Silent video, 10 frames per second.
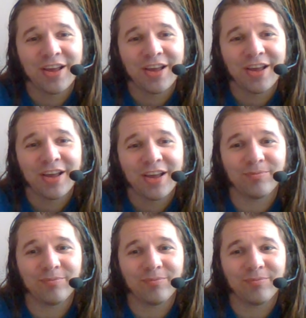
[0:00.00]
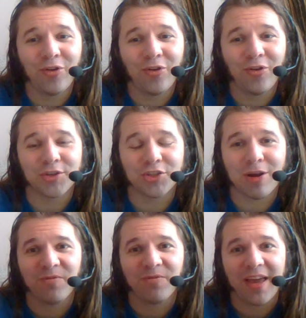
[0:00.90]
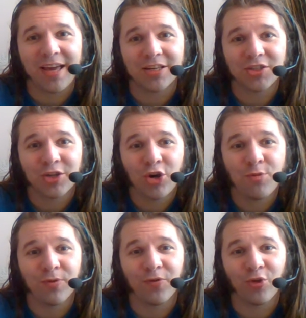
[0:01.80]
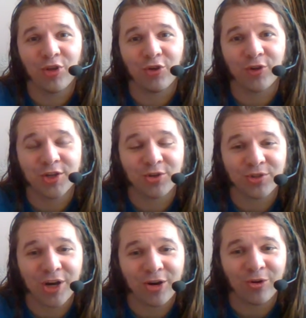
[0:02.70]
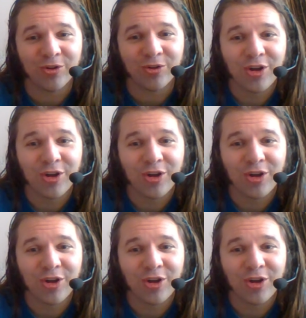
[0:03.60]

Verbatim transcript: Um, I know there are some fans who prefer the original title